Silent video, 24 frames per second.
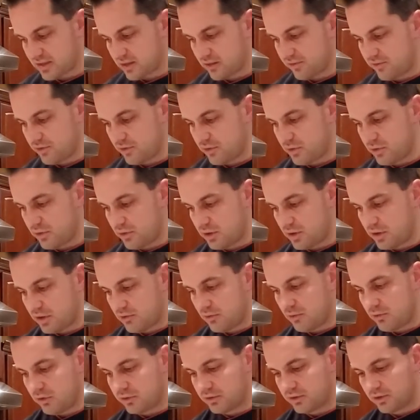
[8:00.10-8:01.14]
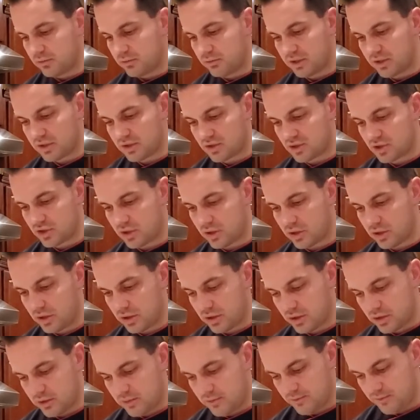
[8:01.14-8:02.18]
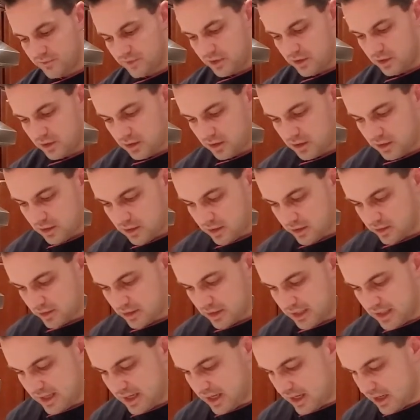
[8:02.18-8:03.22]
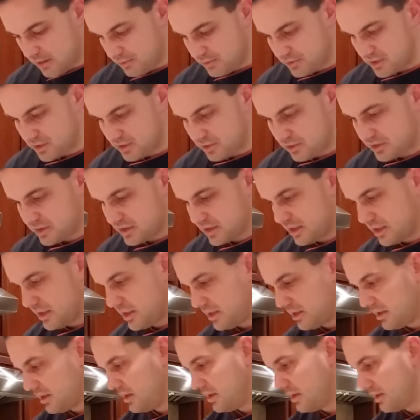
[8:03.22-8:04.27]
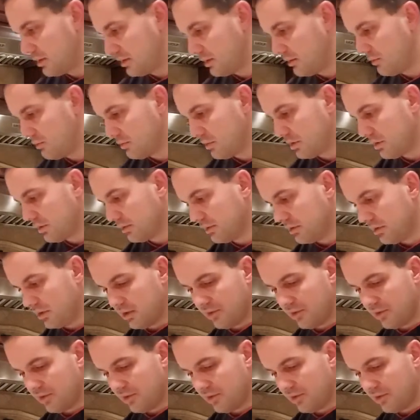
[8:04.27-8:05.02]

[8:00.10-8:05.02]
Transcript: of your walnut mixture on top, so it's not the end of the world.